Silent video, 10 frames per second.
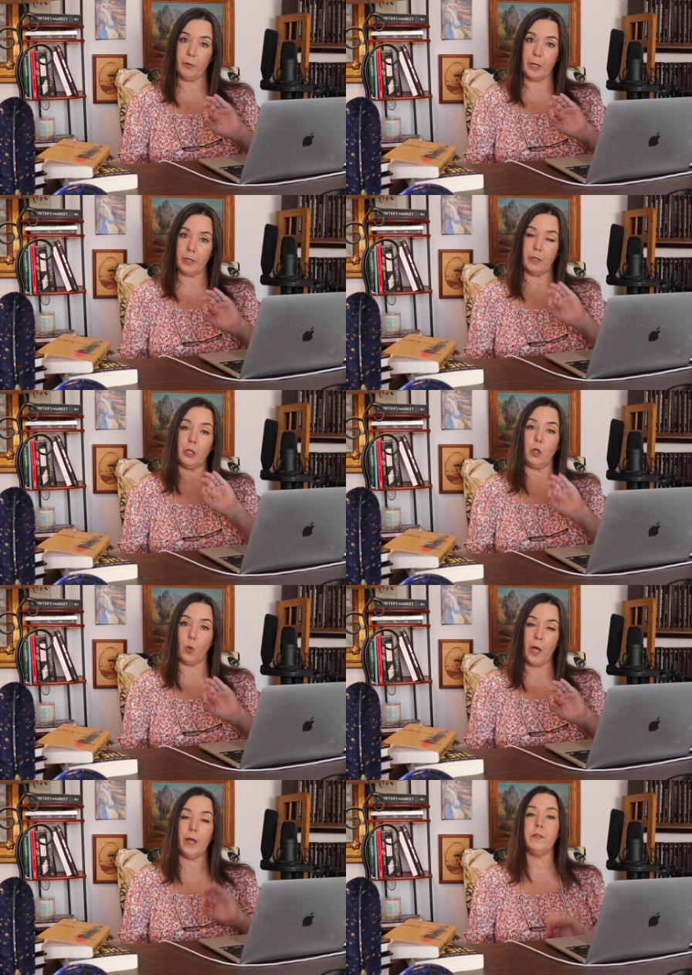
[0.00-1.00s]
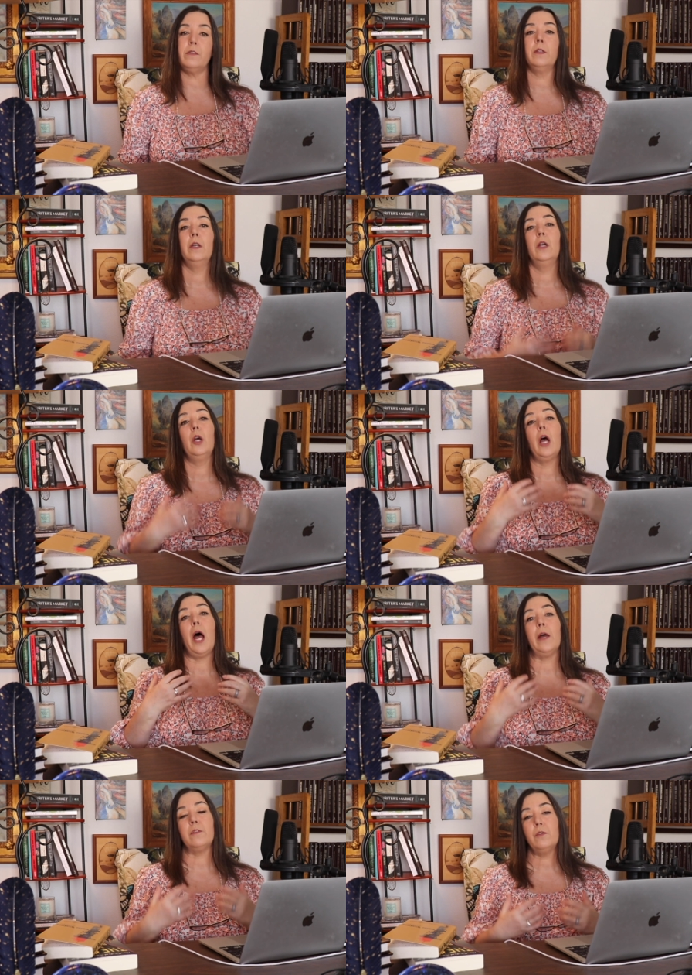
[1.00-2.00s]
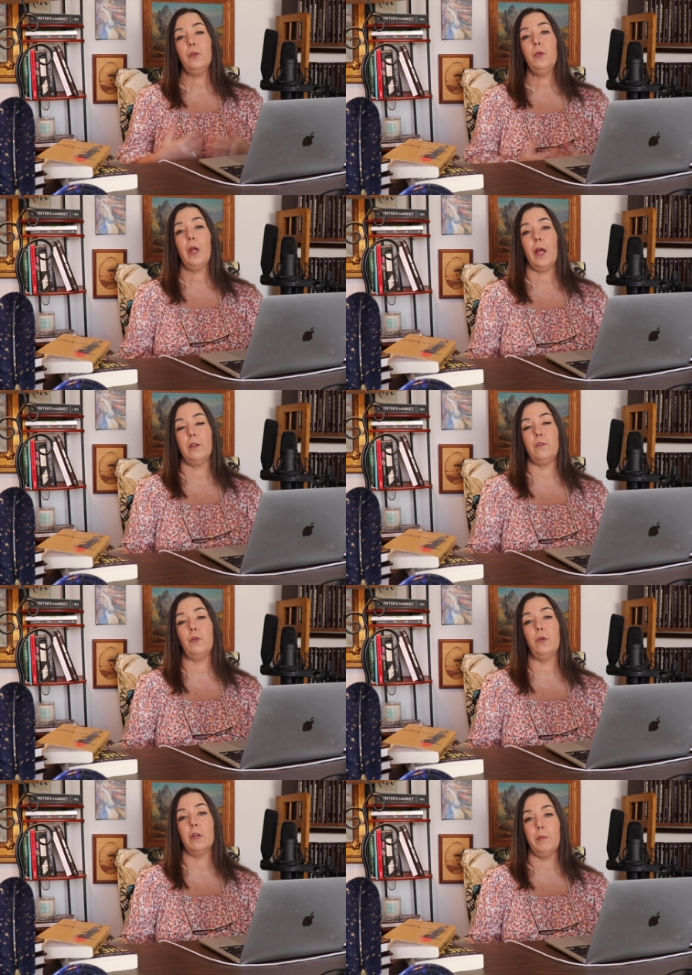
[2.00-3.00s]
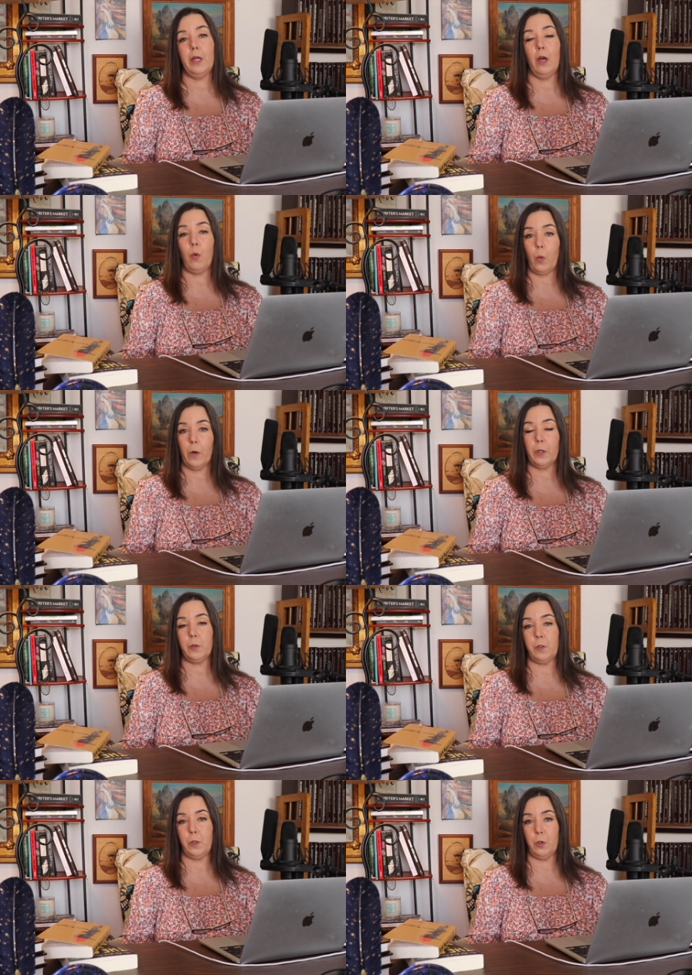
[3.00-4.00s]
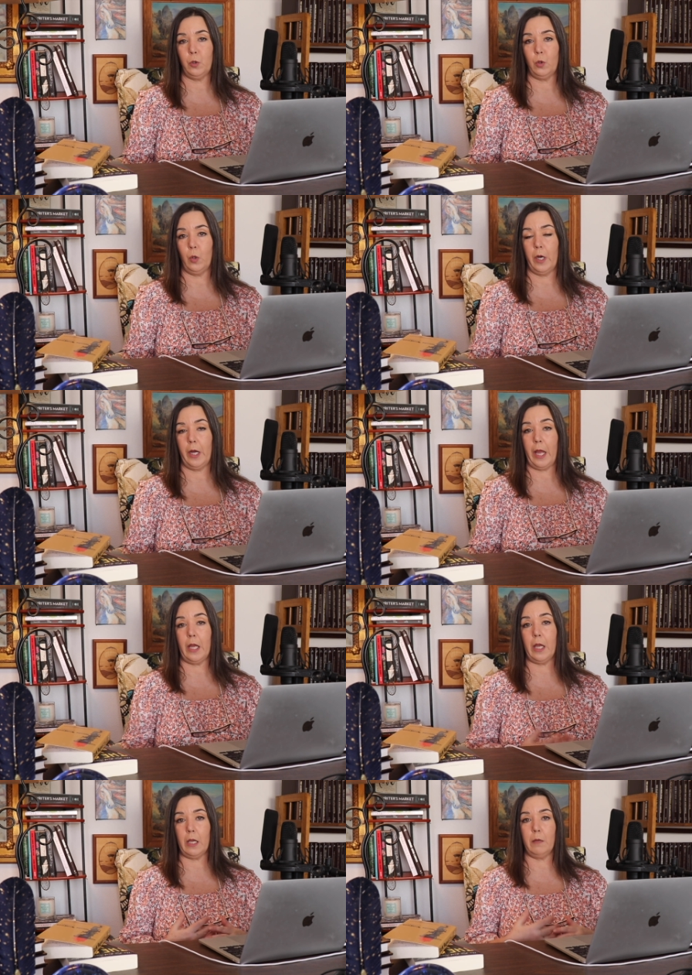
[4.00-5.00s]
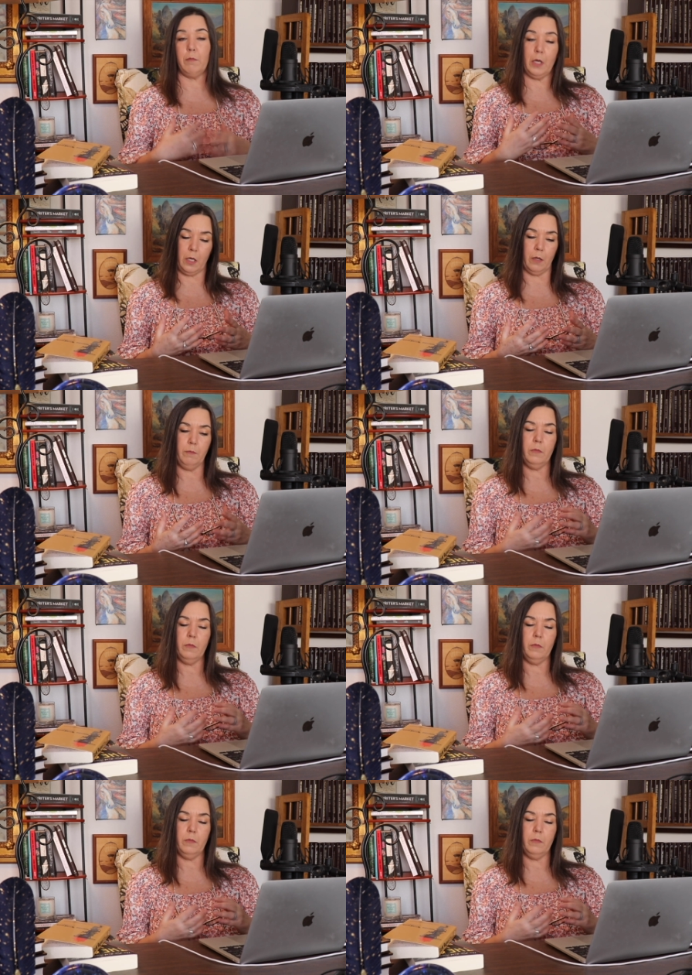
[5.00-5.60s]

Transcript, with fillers: In the US, as soon as you commit a work to a medium,